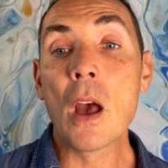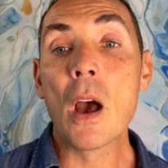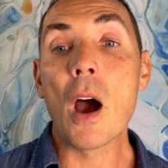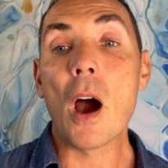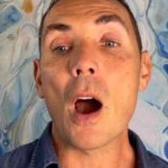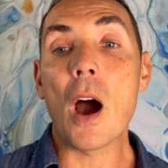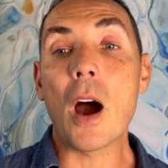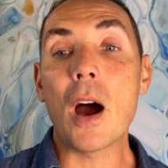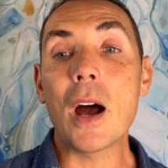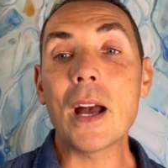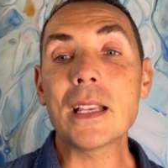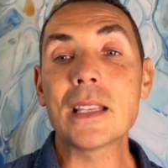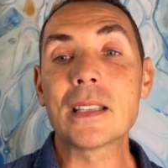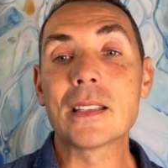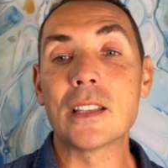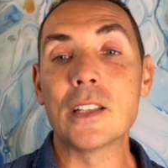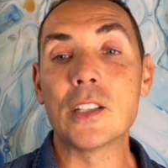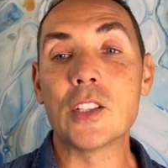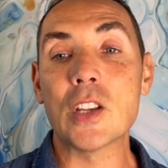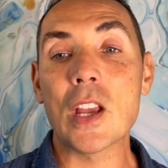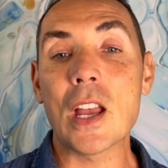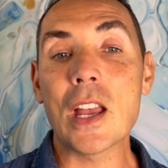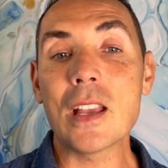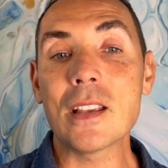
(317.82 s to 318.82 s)
I
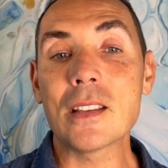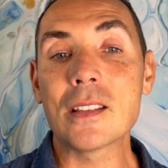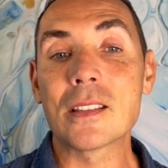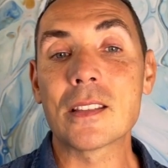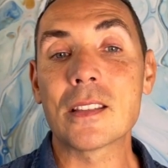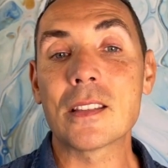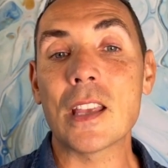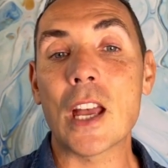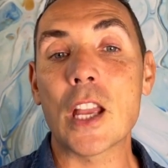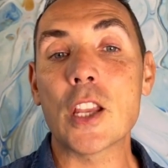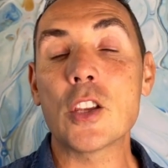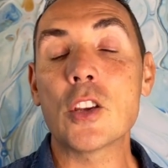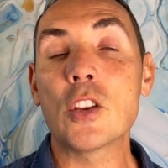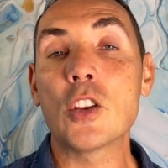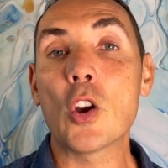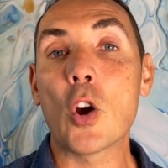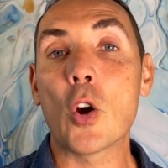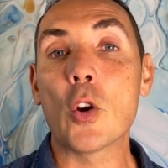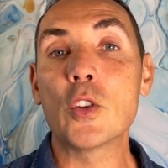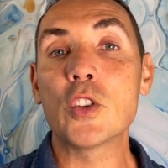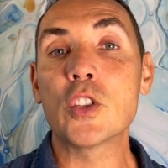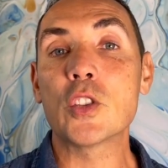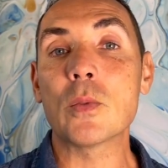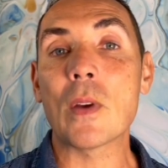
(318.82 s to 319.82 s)
suggest that you
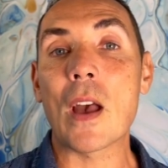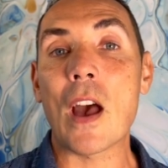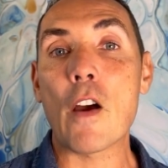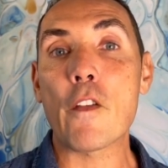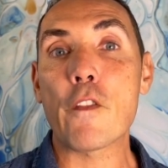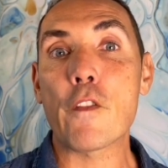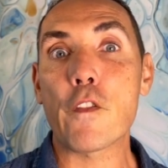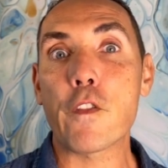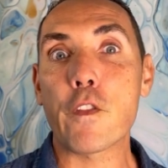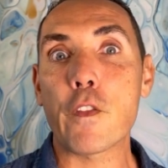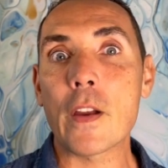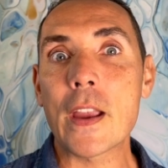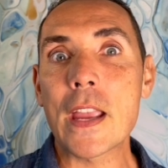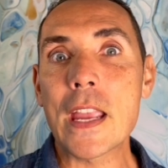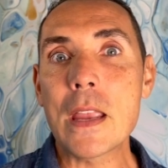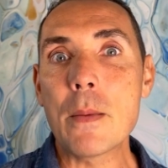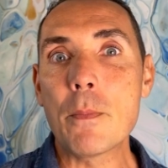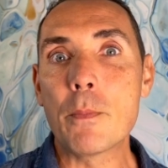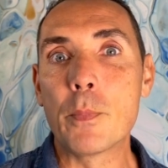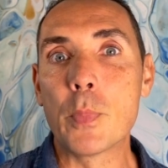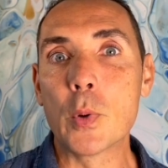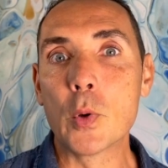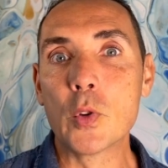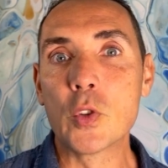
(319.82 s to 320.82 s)
go to our free
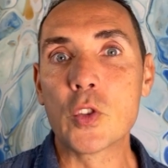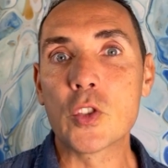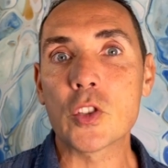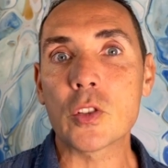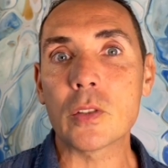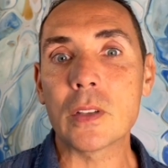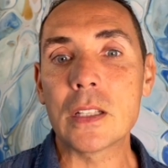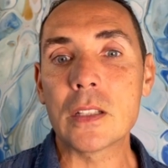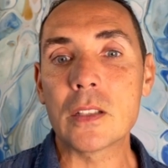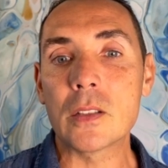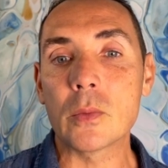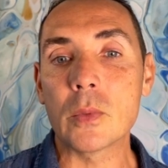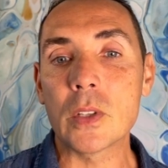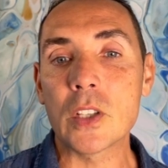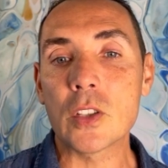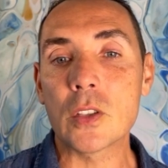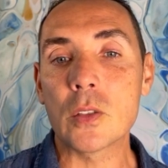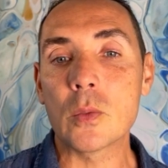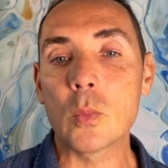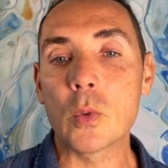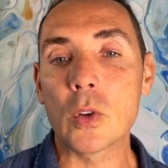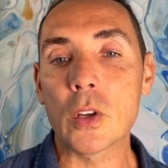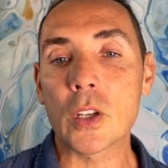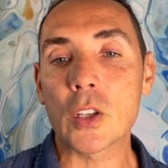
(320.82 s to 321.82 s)
Boost Your
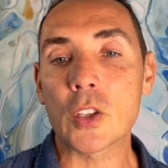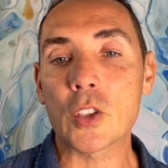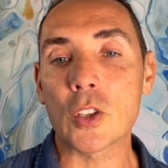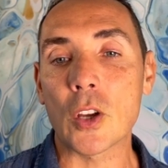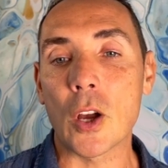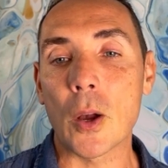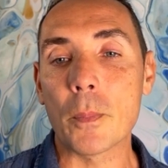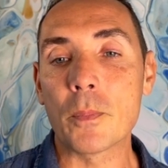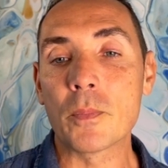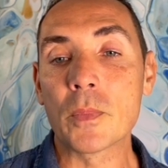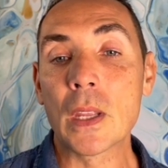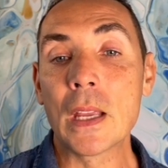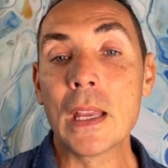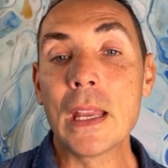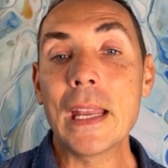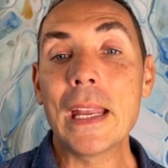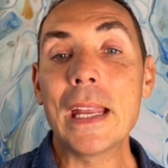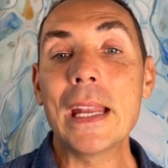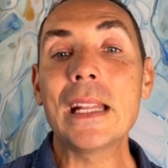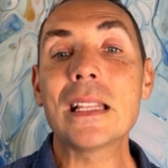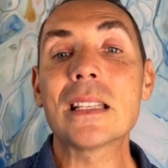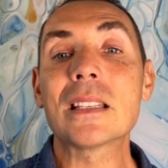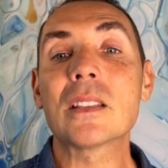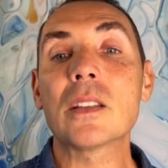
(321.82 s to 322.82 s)
Intuition workshop.
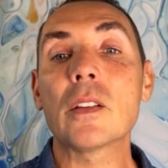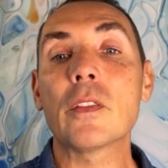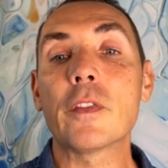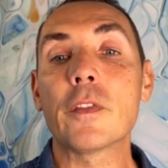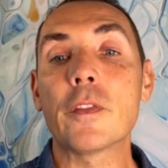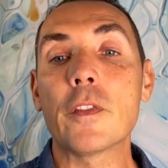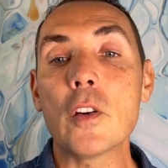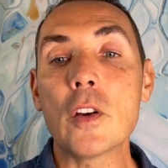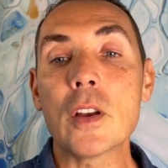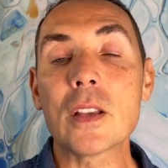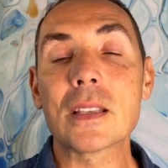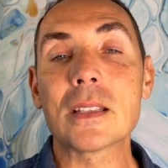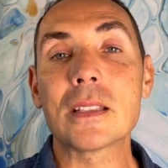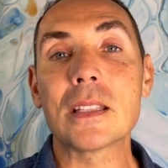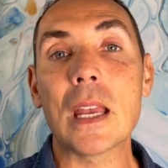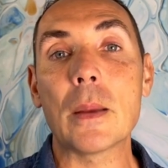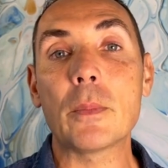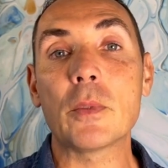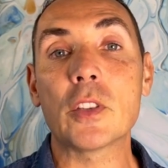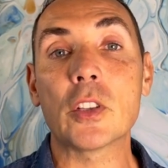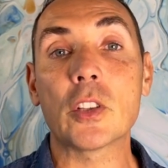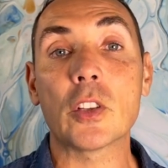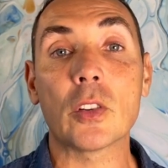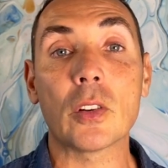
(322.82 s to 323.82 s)
It's the first step
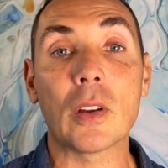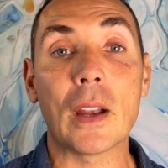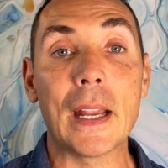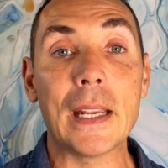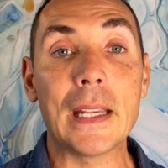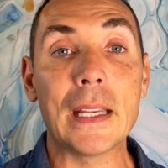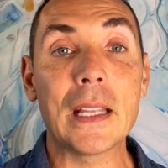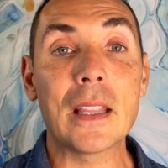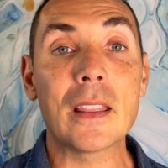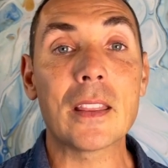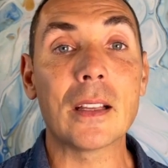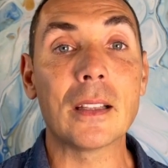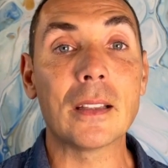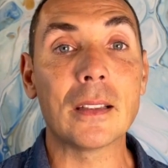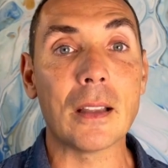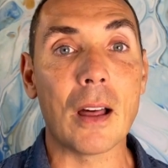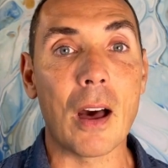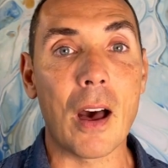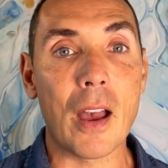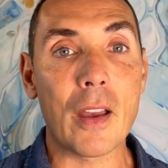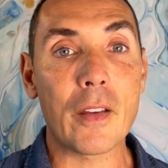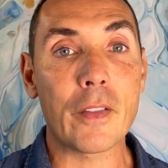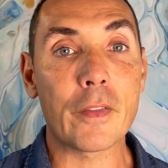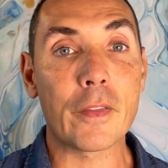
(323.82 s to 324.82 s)
to creating the
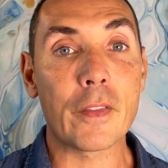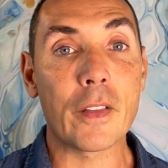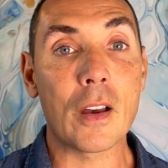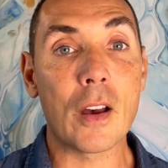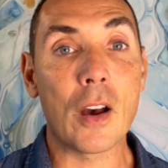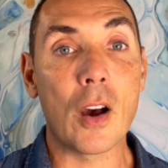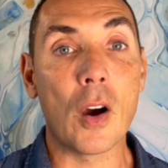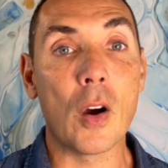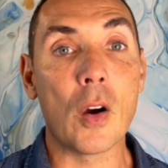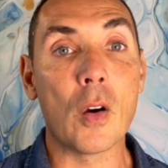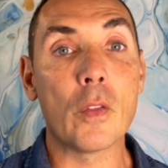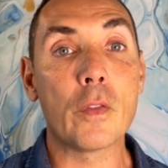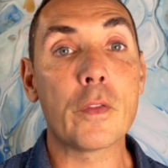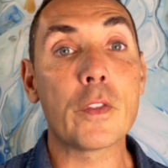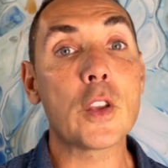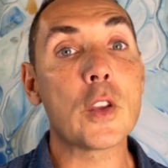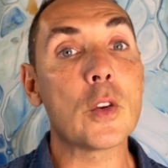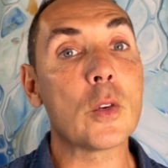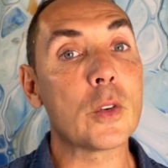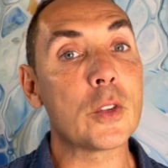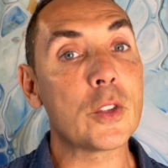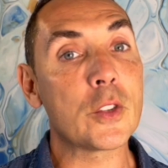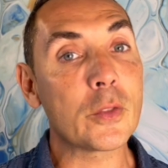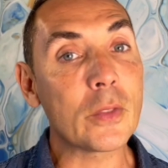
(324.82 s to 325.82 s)
life of
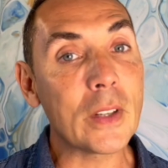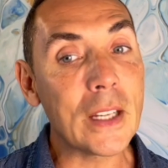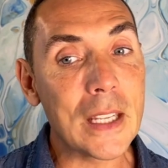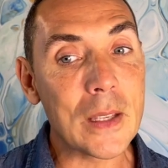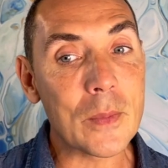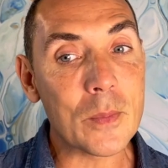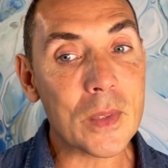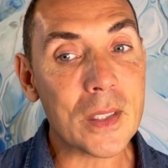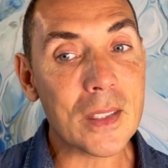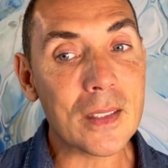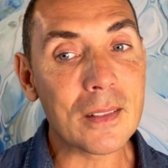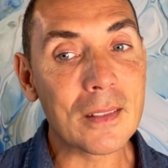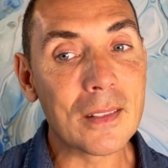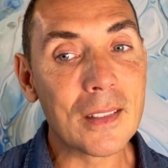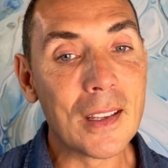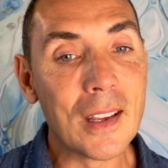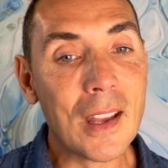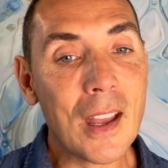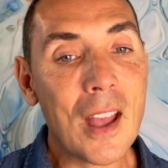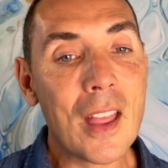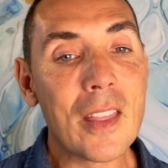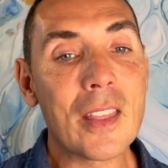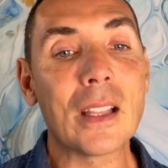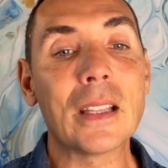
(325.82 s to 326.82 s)
your dreams.
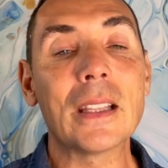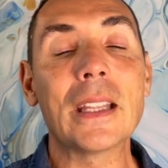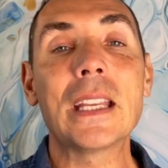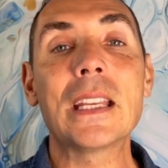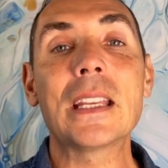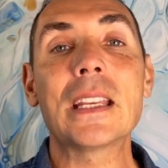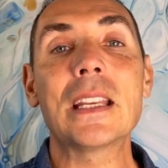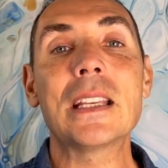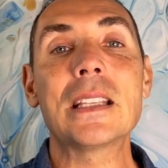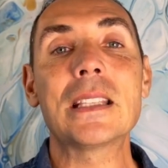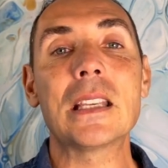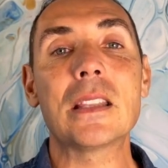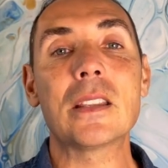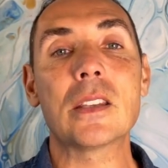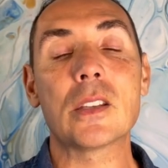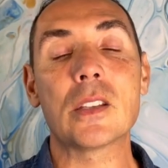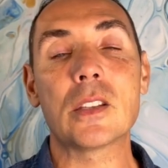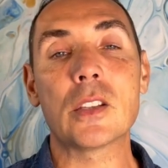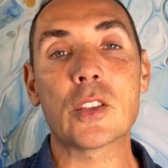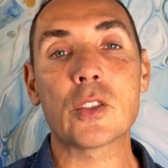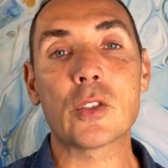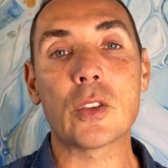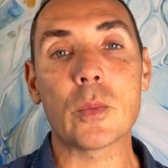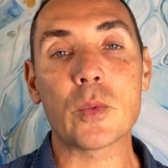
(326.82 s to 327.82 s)
The link is in the
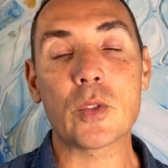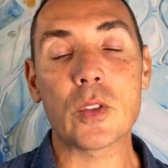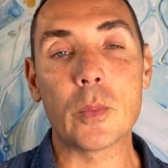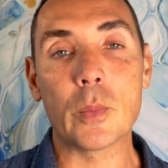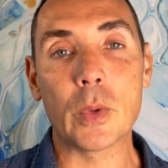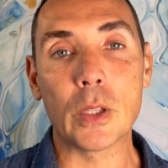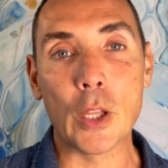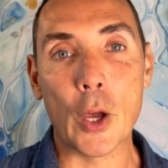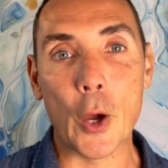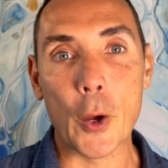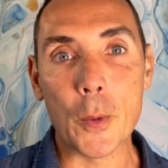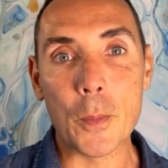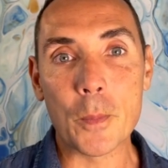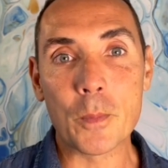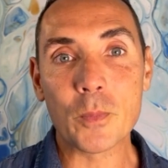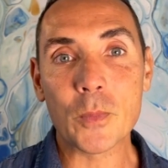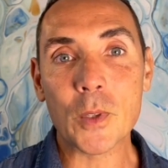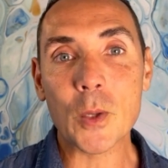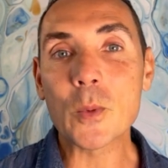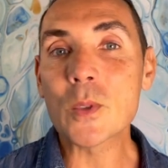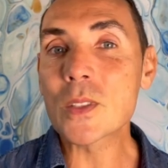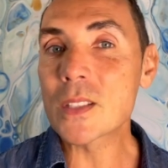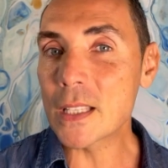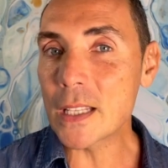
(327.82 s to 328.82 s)
description below.
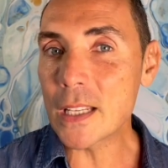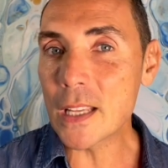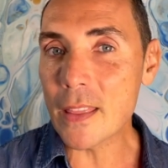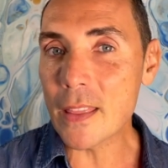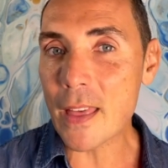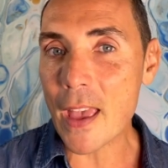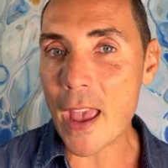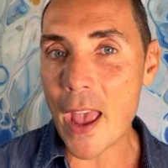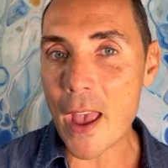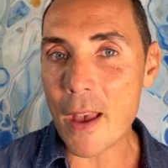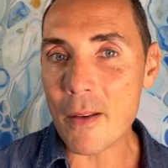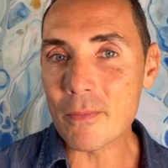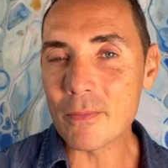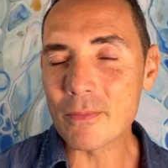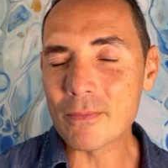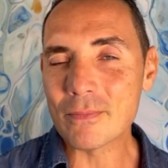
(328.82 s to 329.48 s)
We'll see you there.